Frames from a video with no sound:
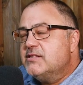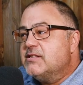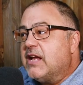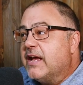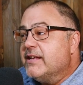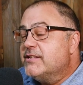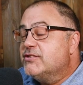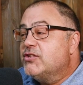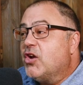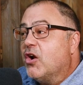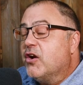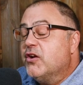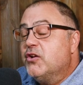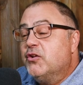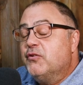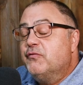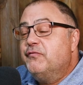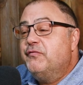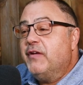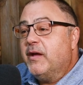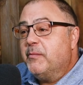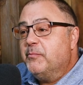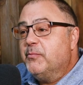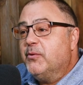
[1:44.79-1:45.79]
I started
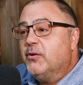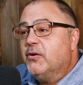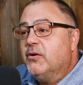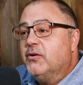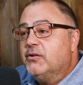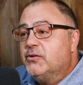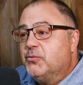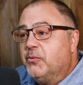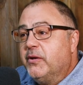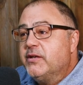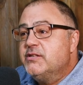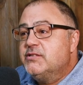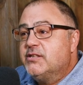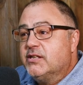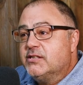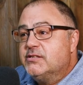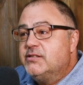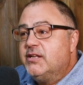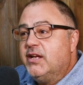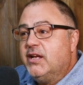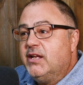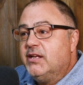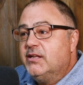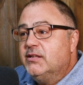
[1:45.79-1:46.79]
November twenty
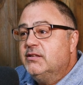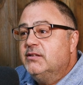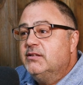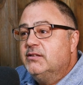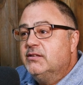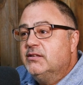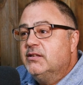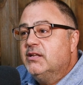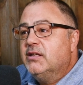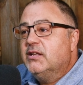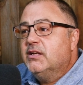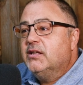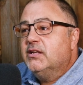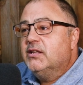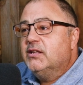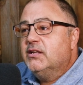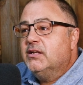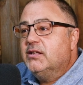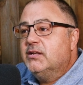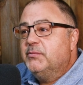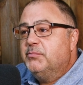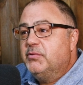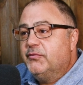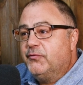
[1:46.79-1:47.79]
sixteen. twenty
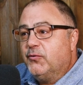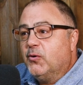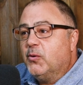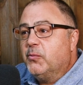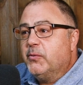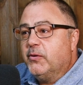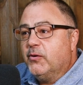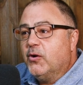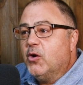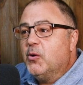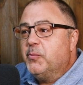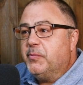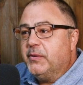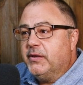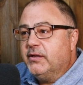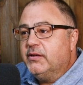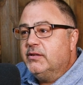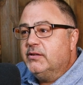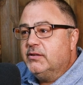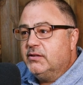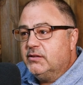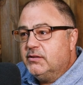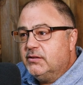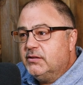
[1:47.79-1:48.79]
sixteen. Before November. We were
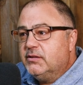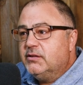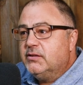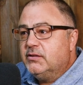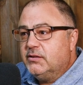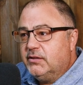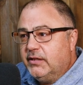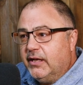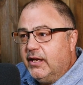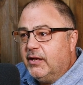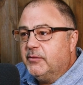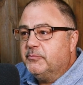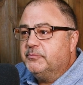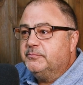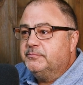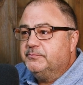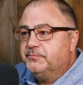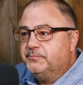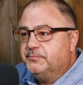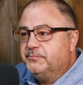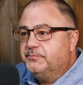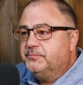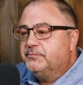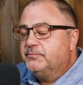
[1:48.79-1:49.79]
open. Oh, yeah. Yeah. Okay.
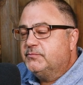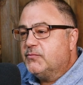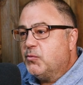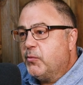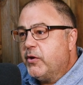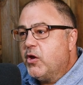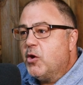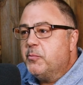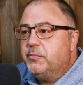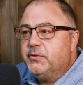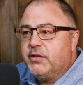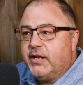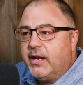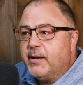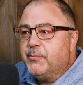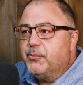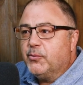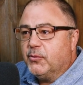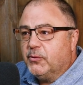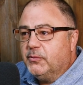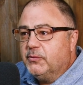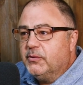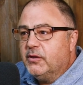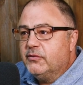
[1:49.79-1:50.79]
Mm-hmm. We yeah. opened in
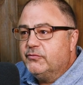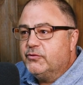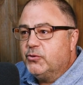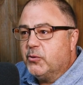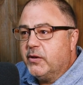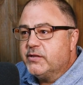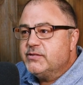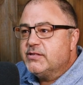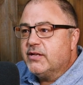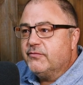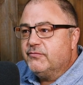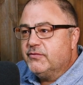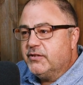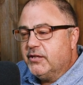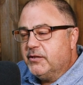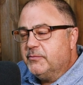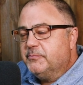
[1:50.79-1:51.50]
April of twenty seventeen.